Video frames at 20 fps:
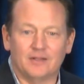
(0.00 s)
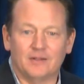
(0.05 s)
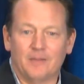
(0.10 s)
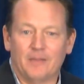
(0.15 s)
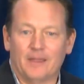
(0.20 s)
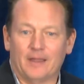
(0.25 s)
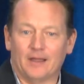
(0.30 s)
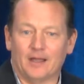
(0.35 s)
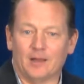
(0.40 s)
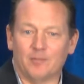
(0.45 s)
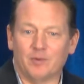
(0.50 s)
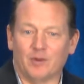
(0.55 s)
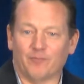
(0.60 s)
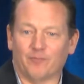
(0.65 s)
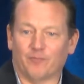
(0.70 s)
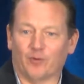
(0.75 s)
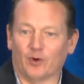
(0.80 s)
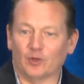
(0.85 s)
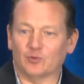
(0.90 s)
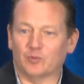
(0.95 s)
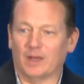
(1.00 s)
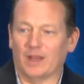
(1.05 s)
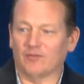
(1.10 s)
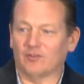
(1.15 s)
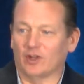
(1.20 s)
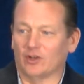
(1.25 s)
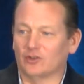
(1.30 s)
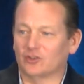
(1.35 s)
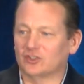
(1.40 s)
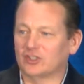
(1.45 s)
But first we have to
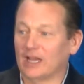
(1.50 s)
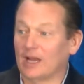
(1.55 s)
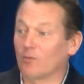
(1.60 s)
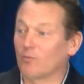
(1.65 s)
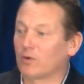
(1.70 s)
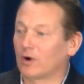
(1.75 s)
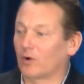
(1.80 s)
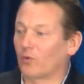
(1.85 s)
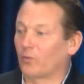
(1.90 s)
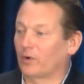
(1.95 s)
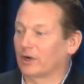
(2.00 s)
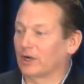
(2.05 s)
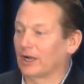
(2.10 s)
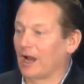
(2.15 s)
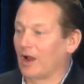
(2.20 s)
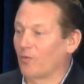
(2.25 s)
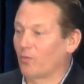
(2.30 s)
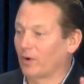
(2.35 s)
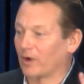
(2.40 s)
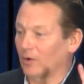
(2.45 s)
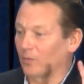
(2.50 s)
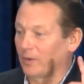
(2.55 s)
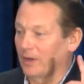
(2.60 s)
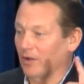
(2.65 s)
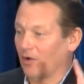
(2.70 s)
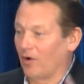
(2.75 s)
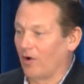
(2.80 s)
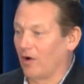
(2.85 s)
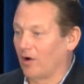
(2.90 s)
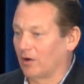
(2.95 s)
understand where we
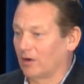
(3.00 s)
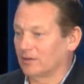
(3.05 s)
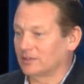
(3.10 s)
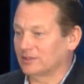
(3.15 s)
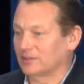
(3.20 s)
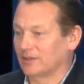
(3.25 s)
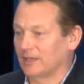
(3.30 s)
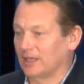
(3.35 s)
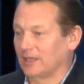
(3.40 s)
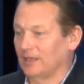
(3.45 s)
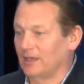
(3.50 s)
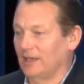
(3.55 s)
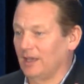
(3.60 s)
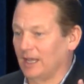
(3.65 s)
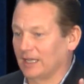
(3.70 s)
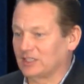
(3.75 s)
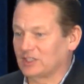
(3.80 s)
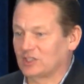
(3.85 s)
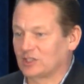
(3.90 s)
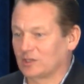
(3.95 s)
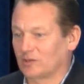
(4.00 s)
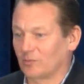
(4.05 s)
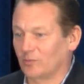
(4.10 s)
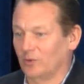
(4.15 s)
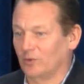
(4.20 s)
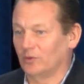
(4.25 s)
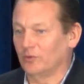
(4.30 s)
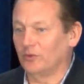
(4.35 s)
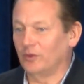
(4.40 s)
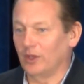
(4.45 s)
are, so that next year
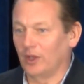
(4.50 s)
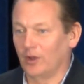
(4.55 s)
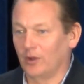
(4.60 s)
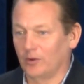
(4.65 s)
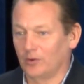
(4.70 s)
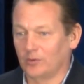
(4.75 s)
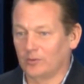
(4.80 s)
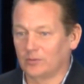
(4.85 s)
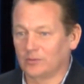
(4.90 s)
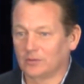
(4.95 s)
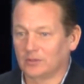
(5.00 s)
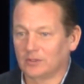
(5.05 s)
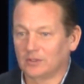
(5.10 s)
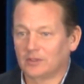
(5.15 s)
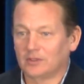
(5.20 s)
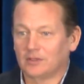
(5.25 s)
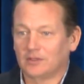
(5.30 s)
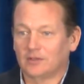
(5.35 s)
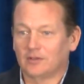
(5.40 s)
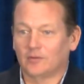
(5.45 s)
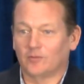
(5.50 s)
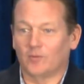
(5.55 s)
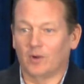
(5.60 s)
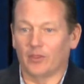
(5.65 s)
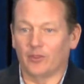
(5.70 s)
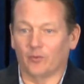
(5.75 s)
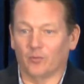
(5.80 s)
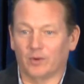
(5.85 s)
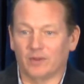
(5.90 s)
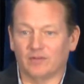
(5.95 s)
we'll know whether
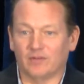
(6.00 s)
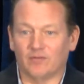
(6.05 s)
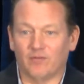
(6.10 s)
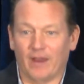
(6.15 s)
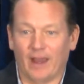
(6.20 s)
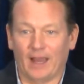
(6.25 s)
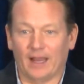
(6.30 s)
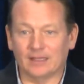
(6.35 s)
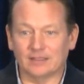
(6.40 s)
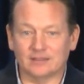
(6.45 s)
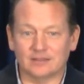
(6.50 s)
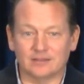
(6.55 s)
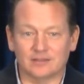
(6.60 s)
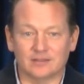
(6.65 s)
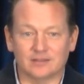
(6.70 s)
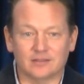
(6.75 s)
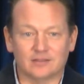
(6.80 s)
we've advanced,